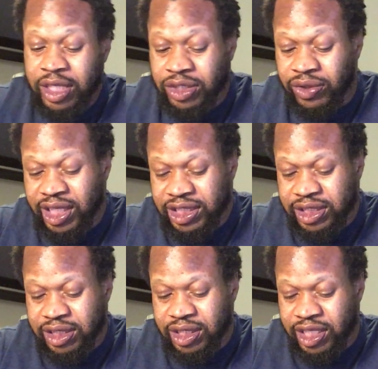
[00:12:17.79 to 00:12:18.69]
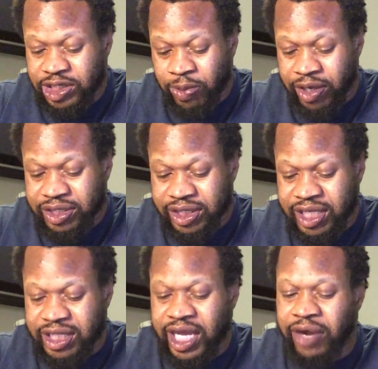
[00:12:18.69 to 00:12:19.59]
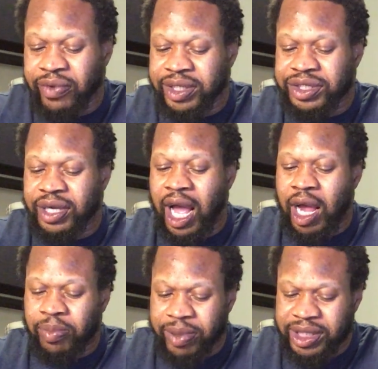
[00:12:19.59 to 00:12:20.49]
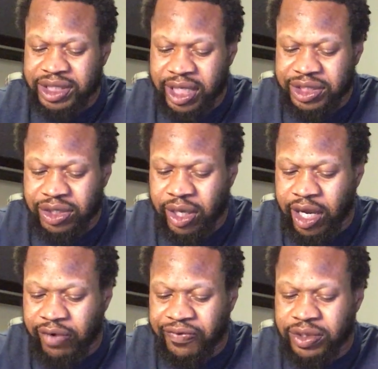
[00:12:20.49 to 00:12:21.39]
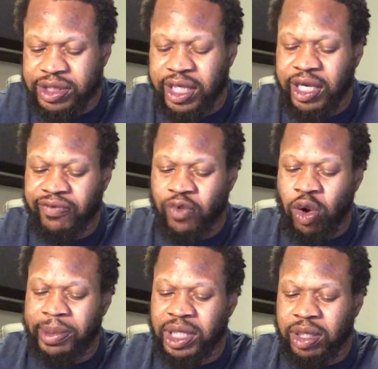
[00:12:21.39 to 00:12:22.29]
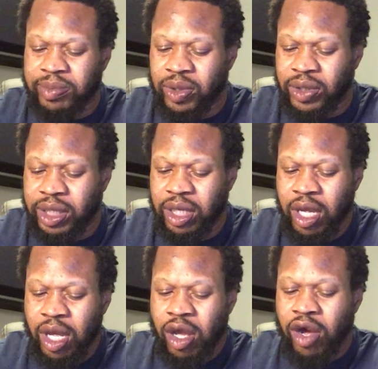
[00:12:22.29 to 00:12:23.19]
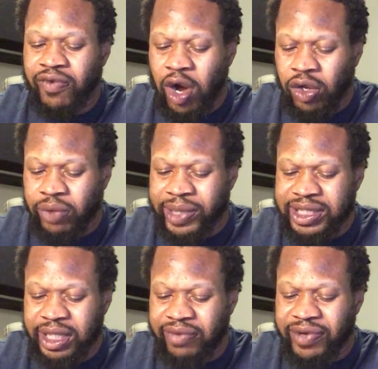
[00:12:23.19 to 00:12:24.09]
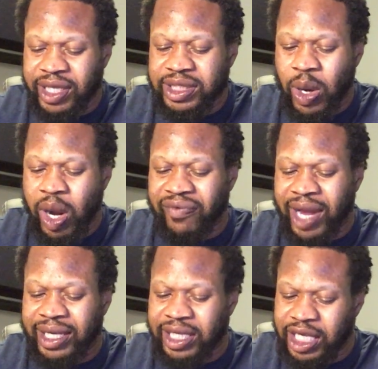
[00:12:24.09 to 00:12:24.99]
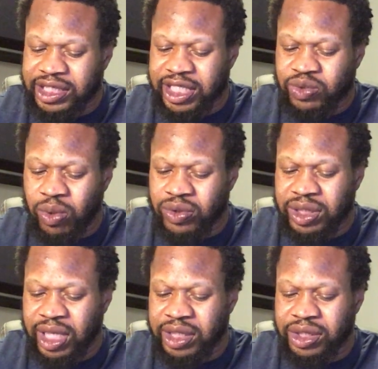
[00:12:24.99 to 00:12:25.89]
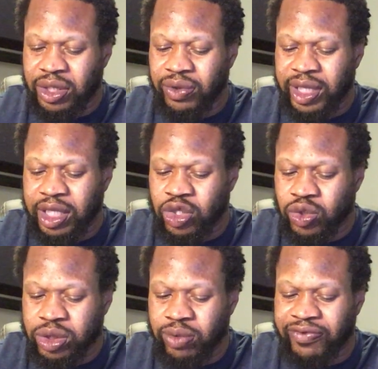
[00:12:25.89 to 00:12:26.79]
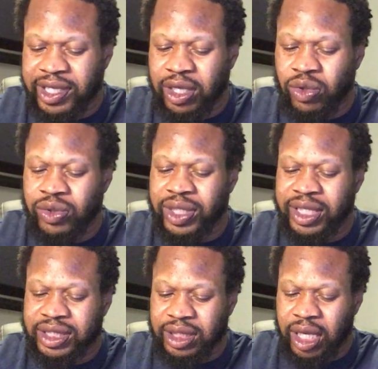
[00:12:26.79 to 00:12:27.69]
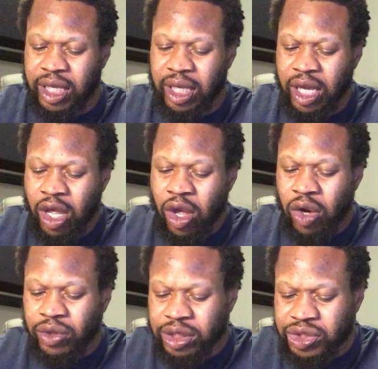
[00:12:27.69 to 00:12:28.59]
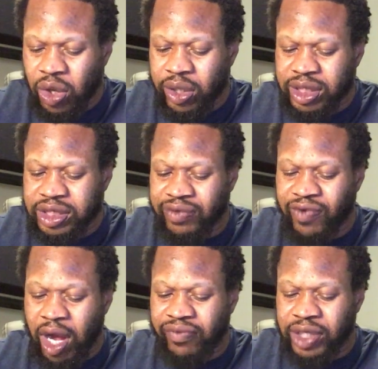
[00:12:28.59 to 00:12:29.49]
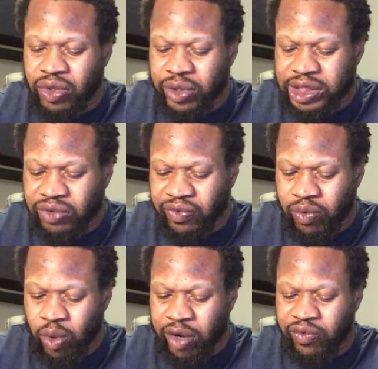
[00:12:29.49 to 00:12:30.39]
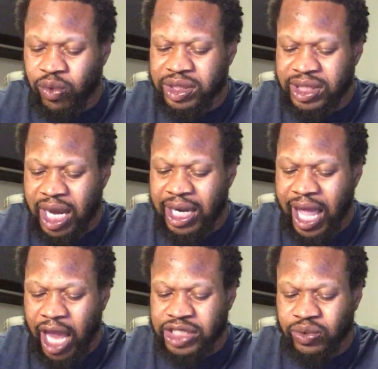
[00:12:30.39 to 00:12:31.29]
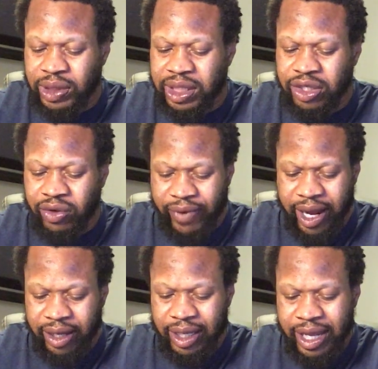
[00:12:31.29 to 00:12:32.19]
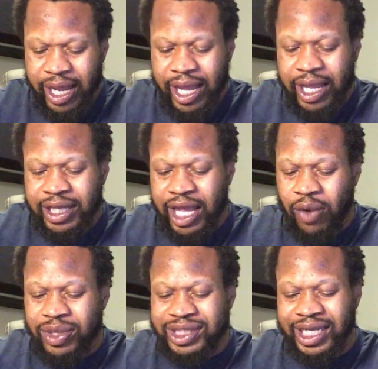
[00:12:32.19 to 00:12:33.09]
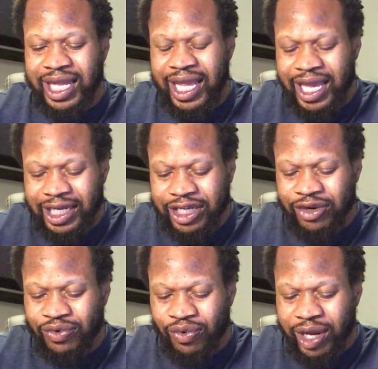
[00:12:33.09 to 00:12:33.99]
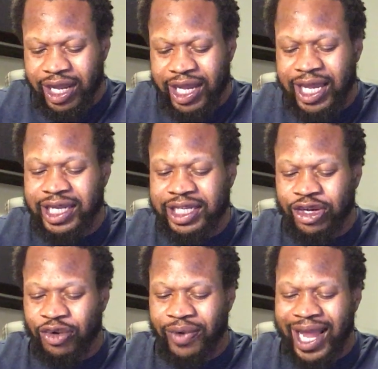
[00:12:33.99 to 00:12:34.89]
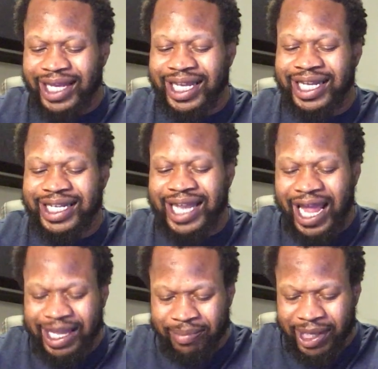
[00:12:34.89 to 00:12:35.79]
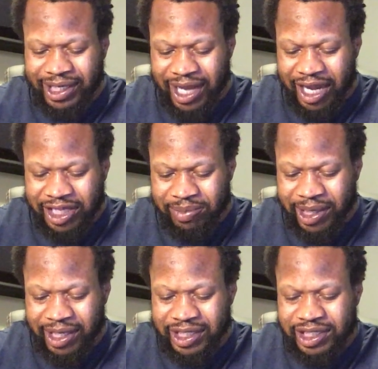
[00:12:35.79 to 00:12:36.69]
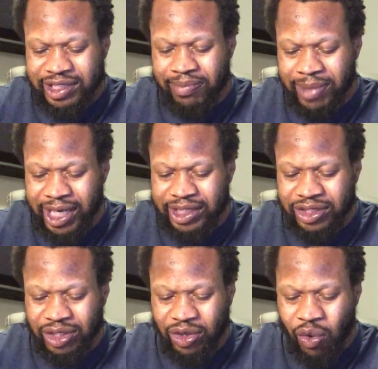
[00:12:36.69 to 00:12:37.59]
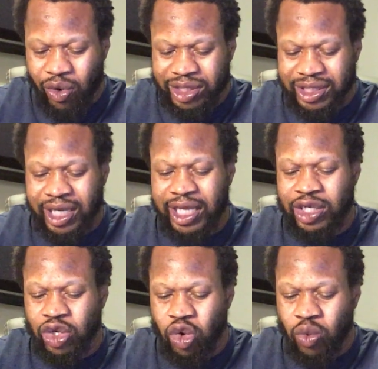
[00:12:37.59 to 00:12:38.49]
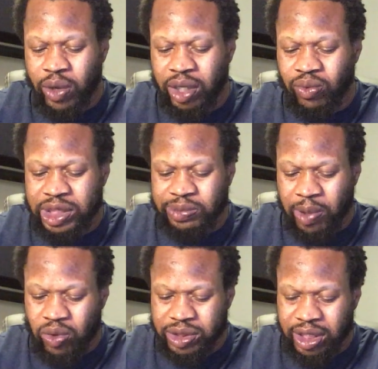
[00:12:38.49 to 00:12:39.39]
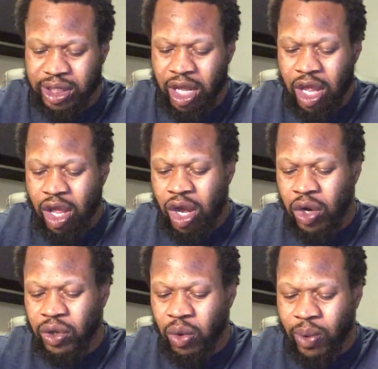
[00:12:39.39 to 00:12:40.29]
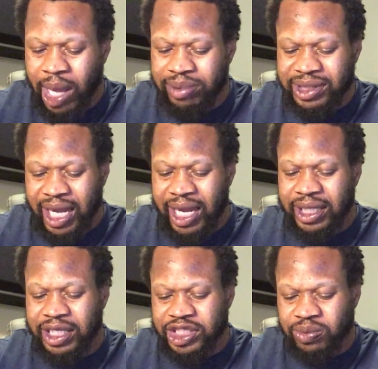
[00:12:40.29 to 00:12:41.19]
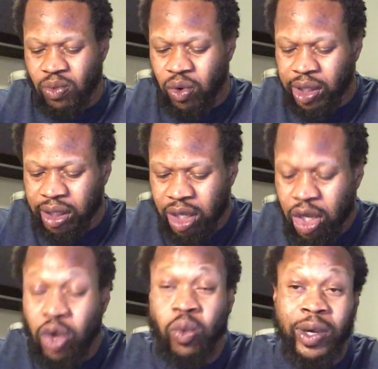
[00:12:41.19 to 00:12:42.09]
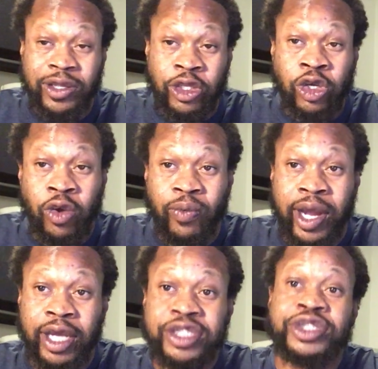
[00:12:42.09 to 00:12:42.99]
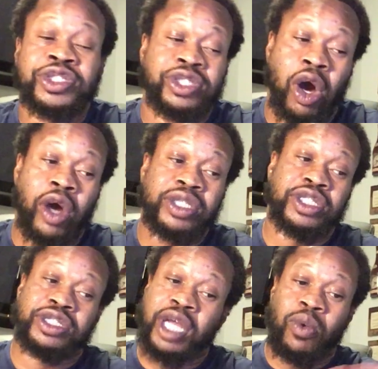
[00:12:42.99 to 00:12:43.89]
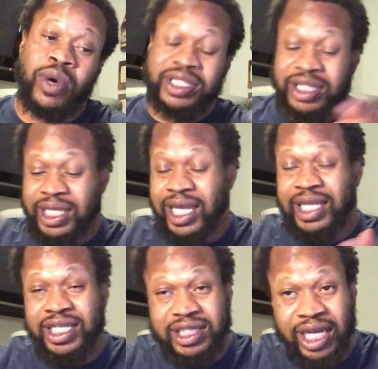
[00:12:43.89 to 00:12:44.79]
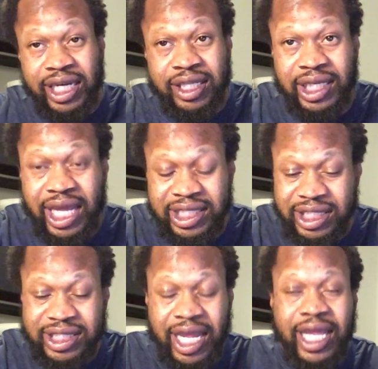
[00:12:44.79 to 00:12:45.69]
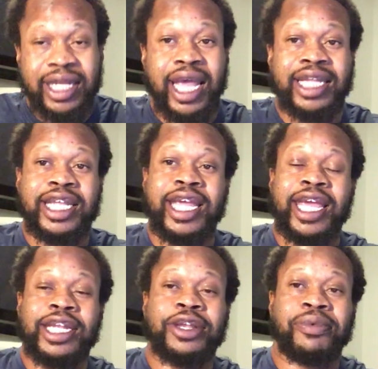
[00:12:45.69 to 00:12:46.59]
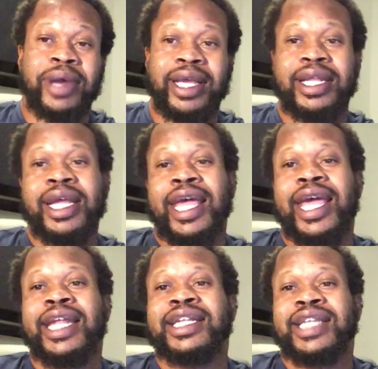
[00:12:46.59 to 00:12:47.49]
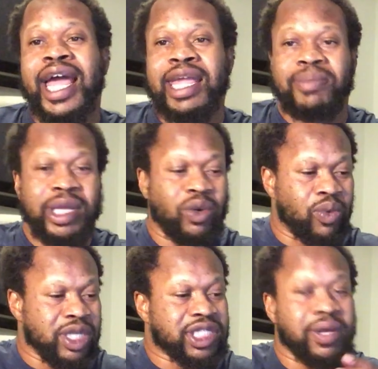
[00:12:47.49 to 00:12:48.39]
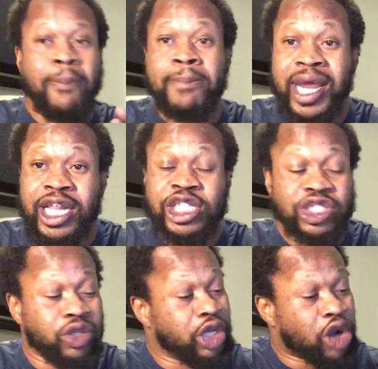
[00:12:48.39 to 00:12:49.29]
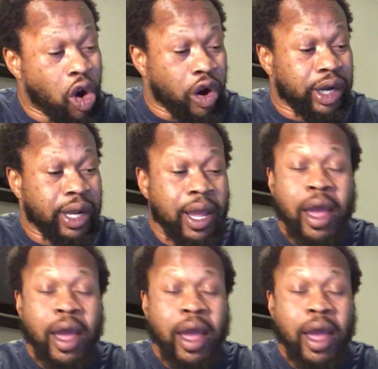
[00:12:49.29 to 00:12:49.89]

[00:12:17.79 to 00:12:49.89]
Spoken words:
So this person says, hey, Richard, I appreciate your efforts in informing the community of all the recent events. However, I did just want to let you know that a YouTube video you did today on the charges involving Christopher Wirth was not actually correct. There was an incorrect indictment document submitted to the courts, and a new one was posted on the website this morning with the correct charges. Now, once again, this lady alleges that the indirect indictment was submitted to the court.